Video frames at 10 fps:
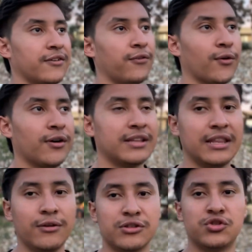for the
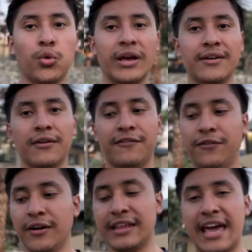little twig of a
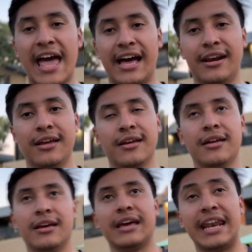foot it had,
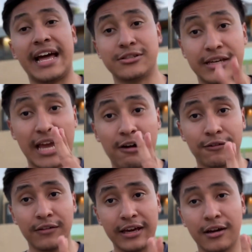and I had to
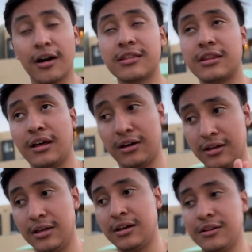carefully cut the
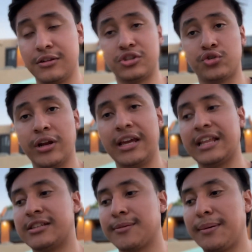string,
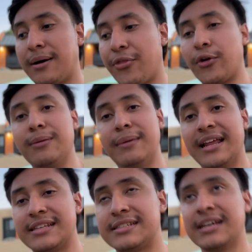and it took me about 30
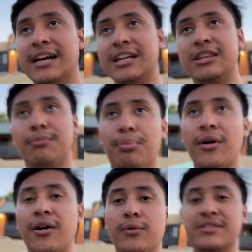minutes. The
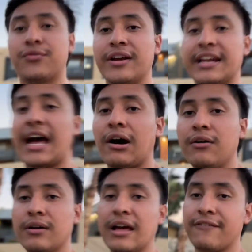bird was freaking
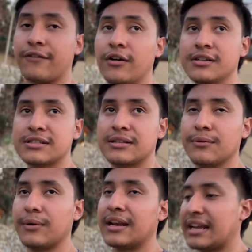out at first
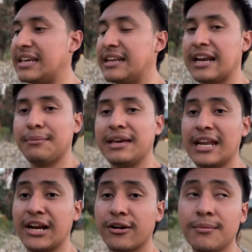when he didn't let me get
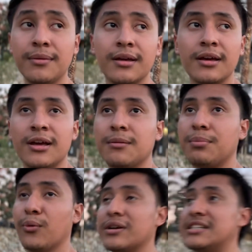near him,
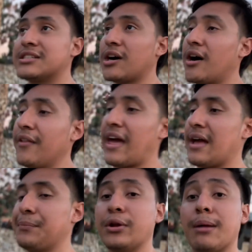but once he saw
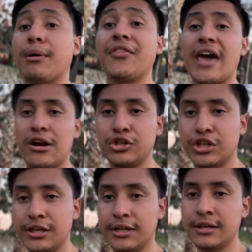that, I brought the
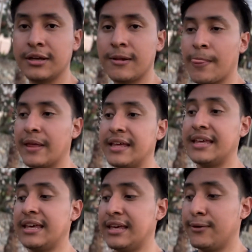energy,
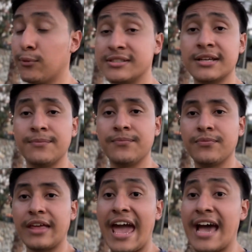he wasn't
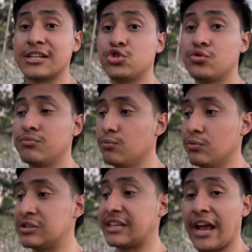as
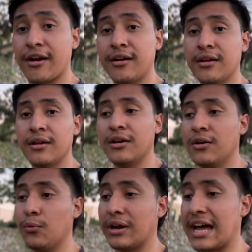scared
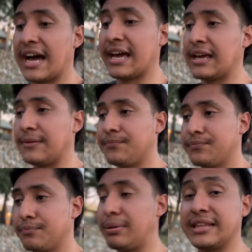when I
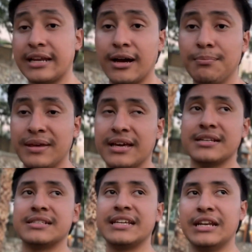picked it up,
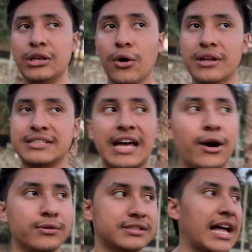because he noticed that I
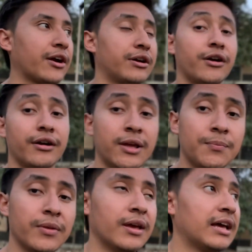was not gonna hurt it.
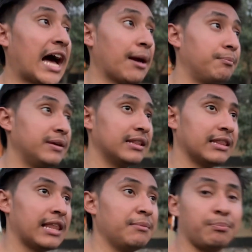He
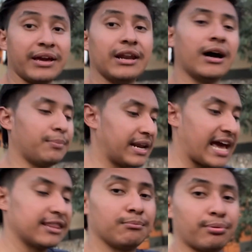let me pick it up, and I
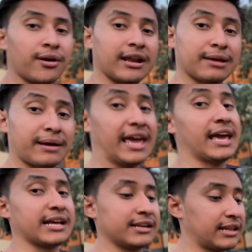had the bird like in my
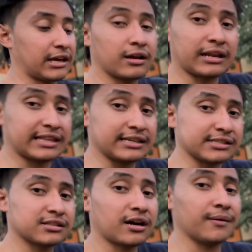hand, like
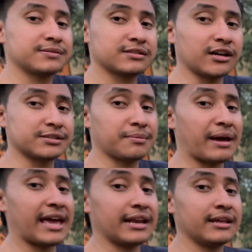this, cuffed in my
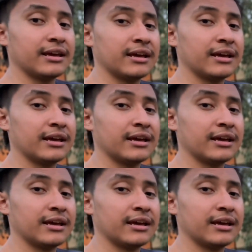hand,